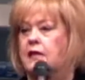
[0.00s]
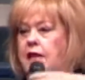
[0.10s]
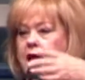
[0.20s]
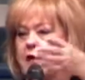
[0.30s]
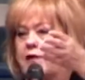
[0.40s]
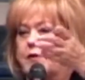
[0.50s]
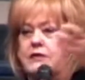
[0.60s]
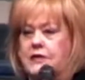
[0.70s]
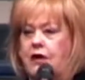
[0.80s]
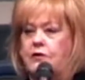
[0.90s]
There, yeah, we
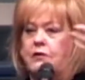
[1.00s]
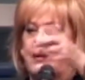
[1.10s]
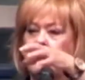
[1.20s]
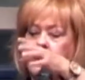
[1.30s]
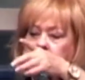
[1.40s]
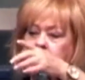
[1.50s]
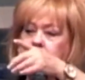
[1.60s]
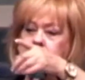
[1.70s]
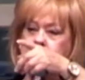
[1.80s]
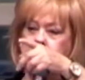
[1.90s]
saw you.
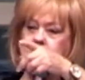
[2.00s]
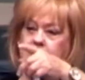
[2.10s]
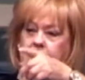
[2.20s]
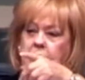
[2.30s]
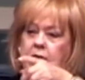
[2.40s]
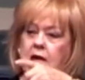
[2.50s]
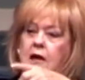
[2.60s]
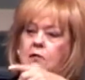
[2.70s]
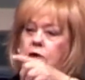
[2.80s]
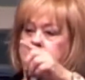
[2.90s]
She's here.
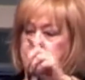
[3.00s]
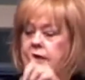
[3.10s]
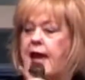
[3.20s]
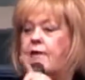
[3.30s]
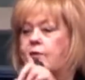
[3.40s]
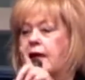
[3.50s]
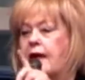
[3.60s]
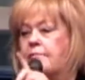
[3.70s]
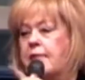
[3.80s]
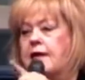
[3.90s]
Well, tonight we got
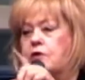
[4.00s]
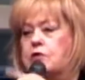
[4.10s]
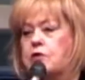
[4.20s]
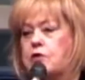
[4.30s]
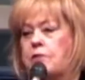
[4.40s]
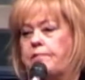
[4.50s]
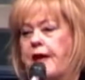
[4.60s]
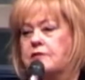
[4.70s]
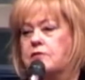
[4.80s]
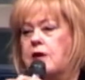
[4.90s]
to make sure,
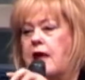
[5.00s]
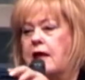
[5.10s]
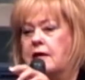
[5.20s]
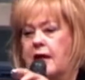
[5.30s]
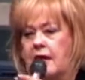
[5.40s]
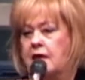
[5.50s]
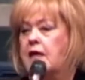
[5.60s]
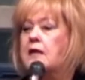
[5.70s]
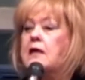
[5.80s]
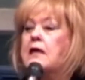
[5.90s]
Pastor Don and
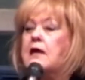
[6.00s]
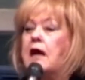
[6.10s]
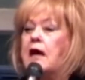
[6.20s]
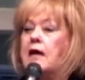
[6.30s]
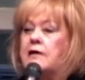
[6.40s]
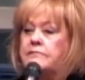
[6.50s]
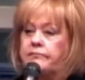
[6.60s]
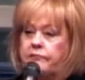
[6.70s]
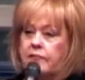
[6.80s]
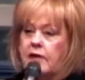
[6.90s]
uh,
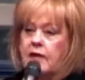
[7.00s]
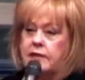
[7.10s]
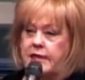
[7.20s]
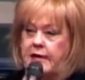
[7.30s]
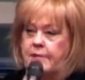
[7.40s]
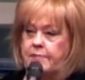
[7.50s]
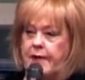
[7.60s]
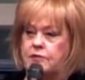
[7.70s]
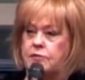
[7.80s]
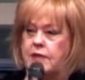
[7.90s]
Debbie,
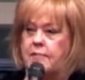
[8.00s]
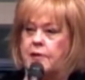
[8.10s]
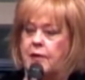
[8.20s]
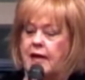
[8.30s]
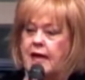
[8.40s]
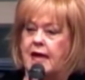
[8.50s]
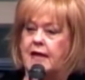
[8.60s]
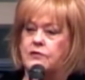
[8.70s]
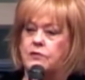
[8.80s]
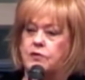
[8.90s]
Pastor Debbie, we lay
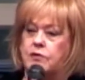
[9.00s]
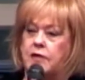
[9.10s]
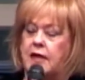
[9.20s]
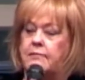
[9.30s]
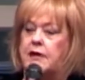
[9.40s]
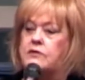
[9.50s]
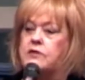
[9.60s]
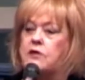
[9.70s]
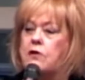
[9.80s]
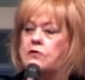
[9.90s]
hands on you again because the
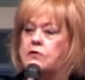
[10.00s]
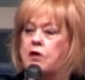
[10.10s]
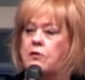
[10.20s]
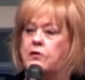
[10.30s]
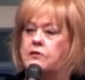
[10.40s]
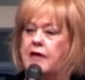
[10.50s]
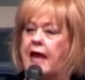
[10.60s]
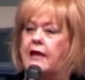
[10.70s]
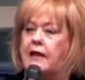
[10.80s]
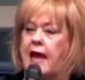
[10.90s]
nurse told us
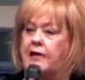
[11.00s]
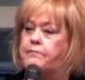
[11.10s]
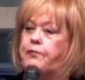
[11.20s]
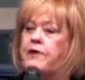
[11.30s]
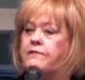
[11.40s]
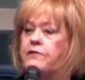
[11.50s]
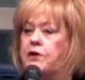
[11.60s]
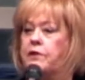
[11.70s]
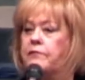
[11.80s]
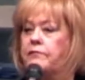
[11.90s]
how, how to pray for you.